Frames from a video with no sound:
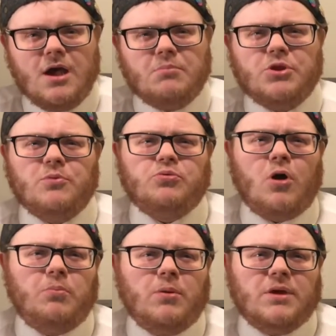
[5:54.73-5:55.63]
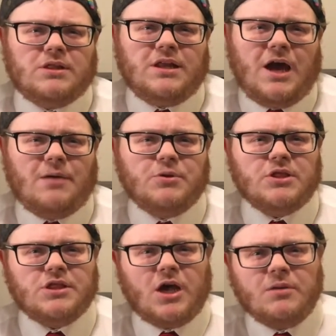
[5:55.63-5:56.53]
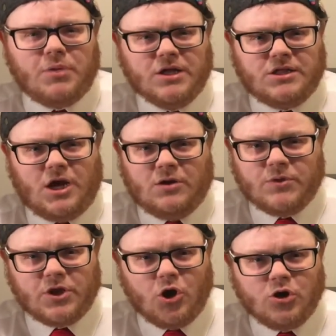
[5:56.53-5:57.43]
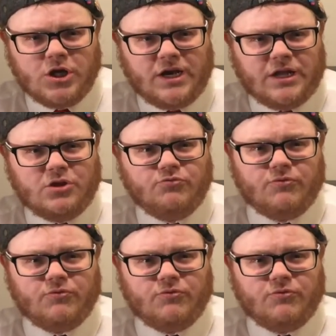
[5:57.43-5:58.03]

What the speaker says: But the problem is that it happens side by side with an unconnected